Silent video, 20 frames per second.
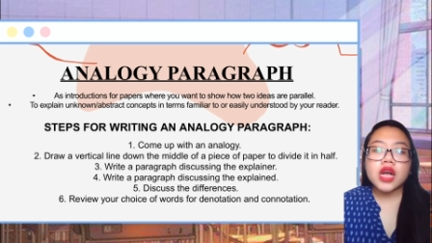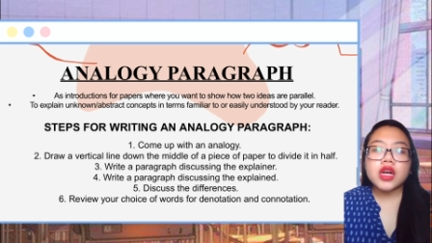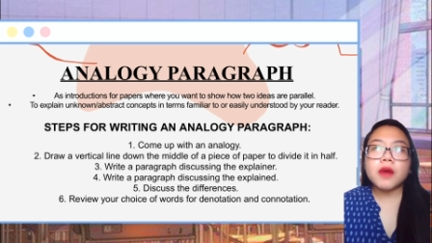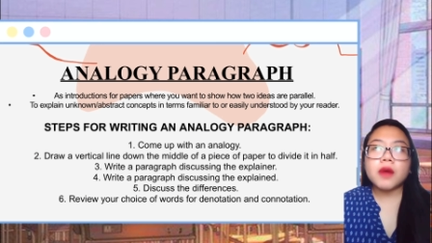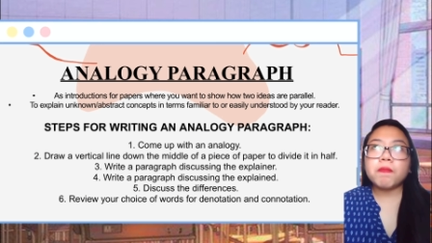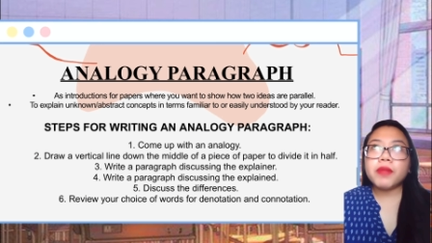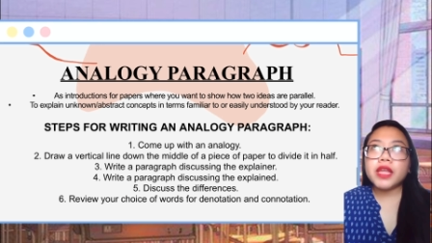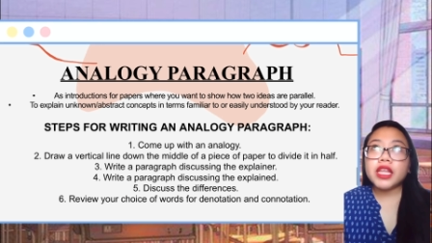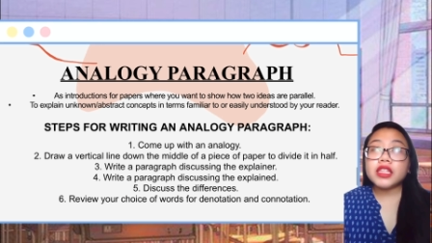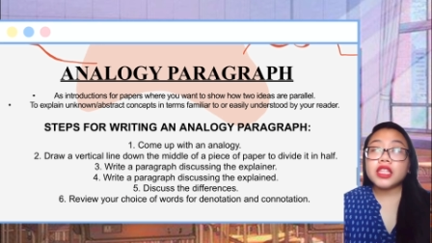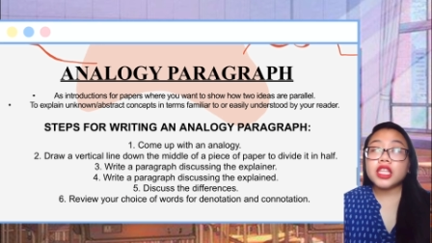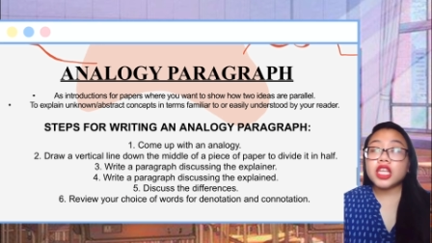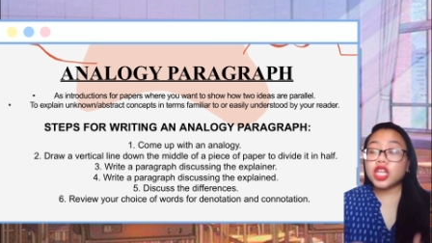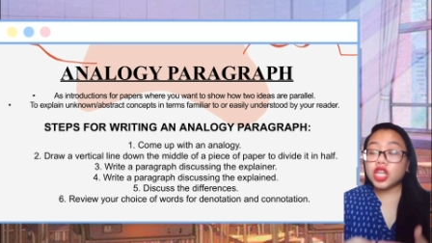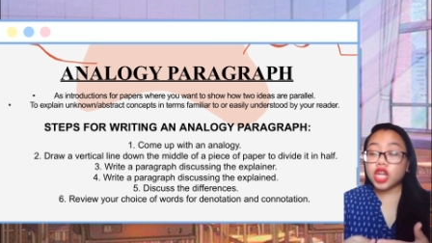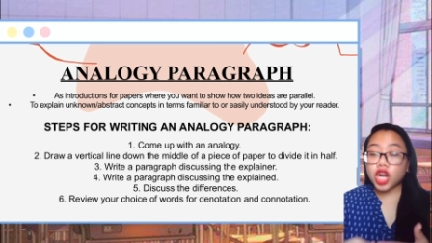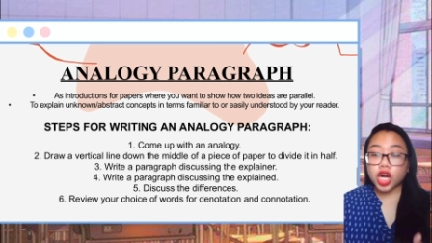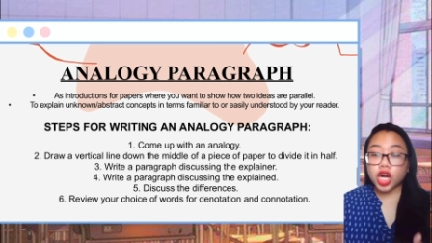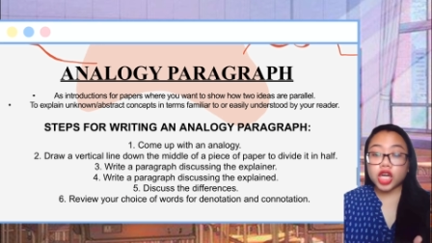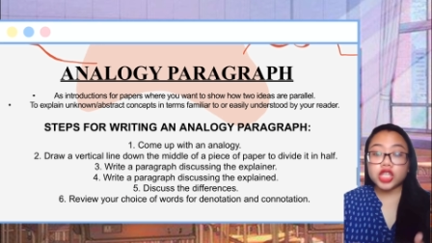completely
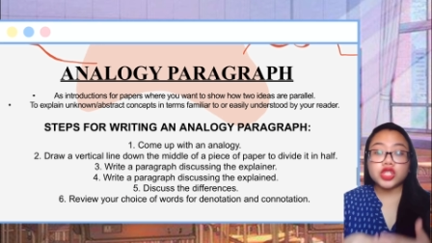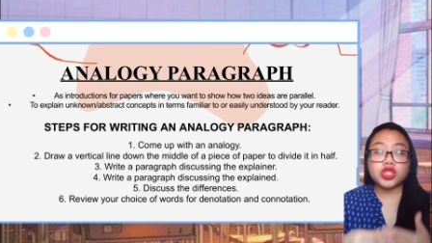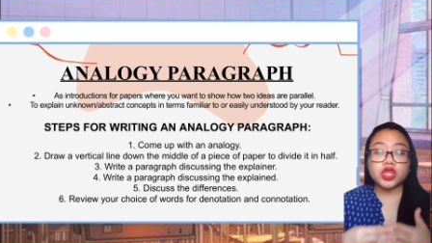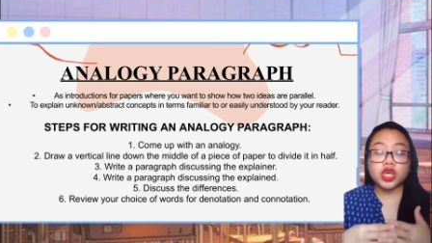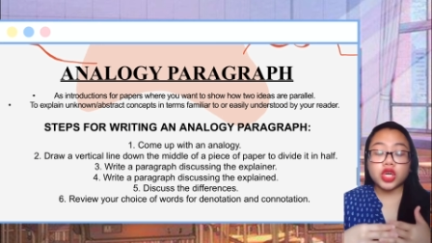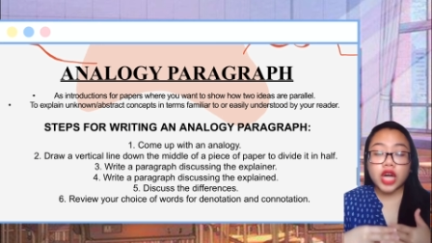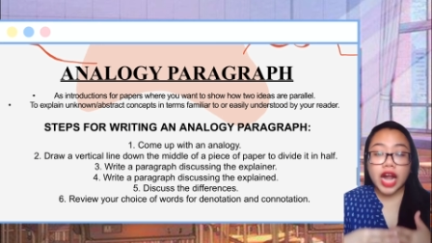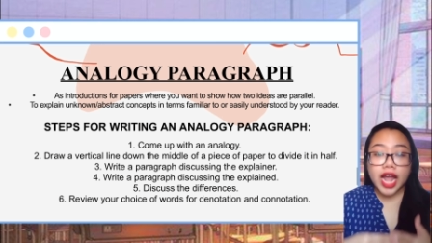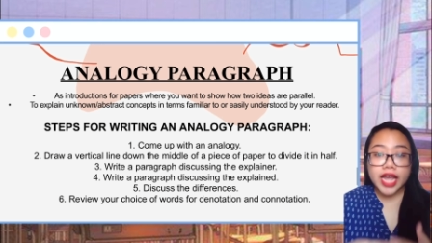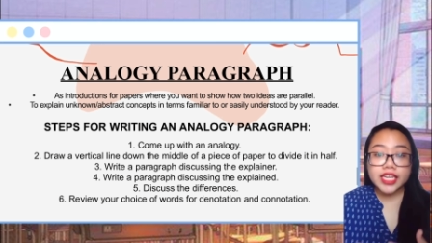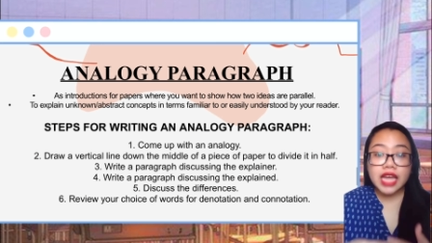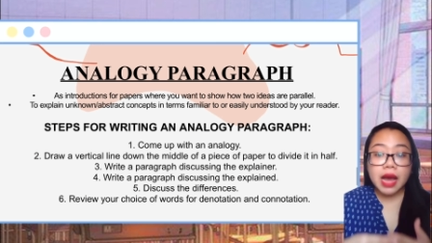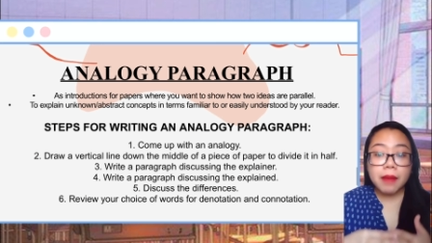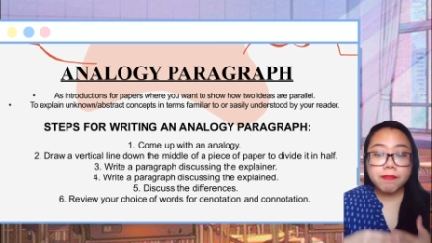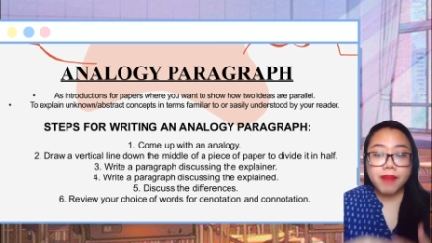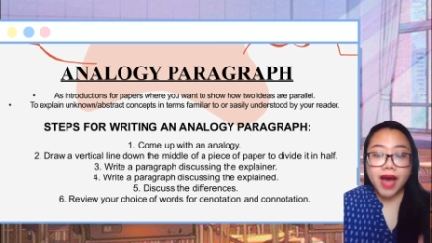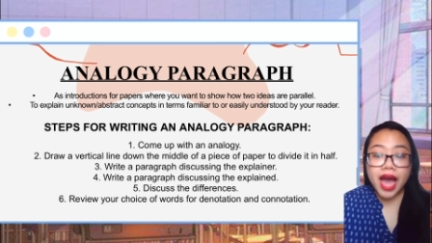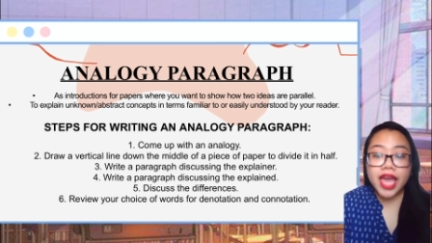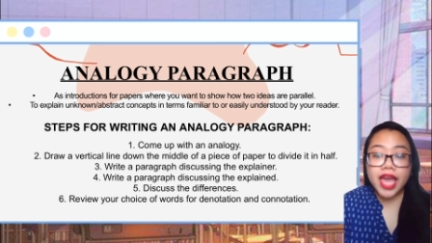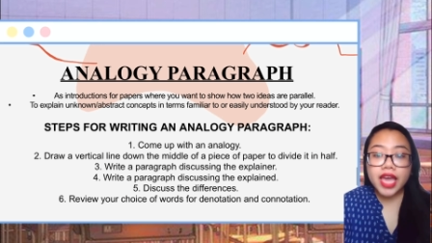learn to ride a
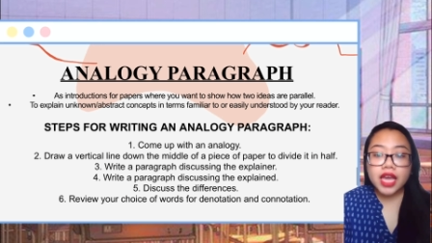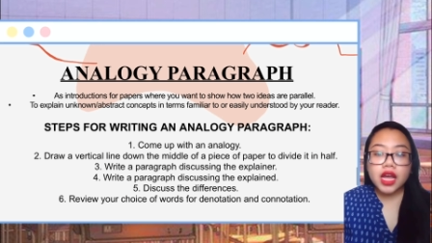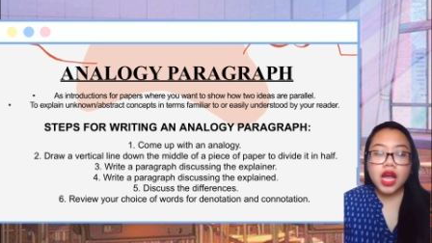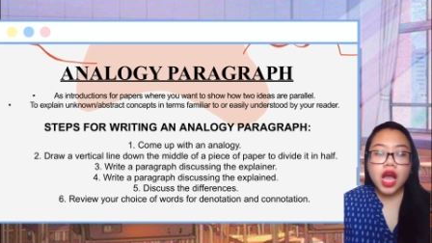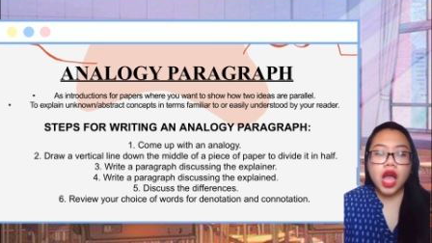bike,